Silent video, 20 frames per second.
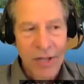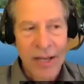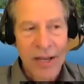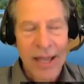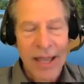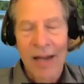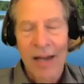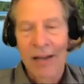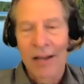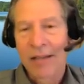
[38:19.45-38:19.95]
and
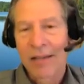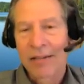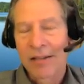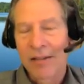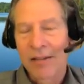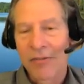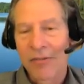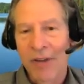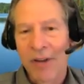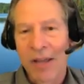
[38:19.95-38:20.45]

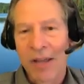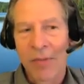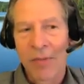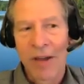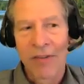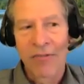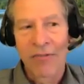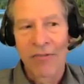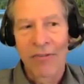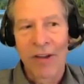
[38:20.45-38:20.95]
analyzing it frame
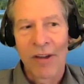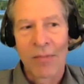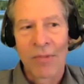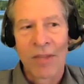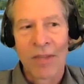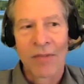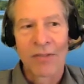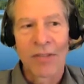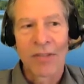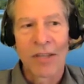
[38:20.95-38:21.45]
by frame
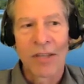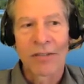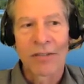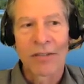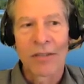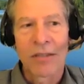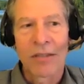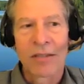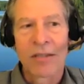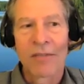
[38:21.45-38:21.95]
gives us
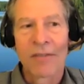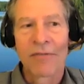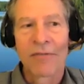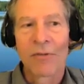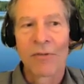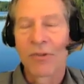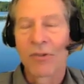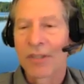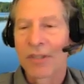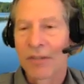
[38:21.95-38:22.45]
the
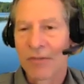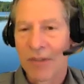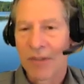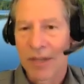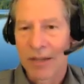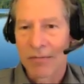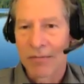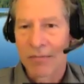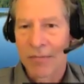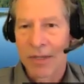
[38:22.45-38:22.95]

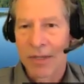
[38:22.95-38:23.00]
diffusivity,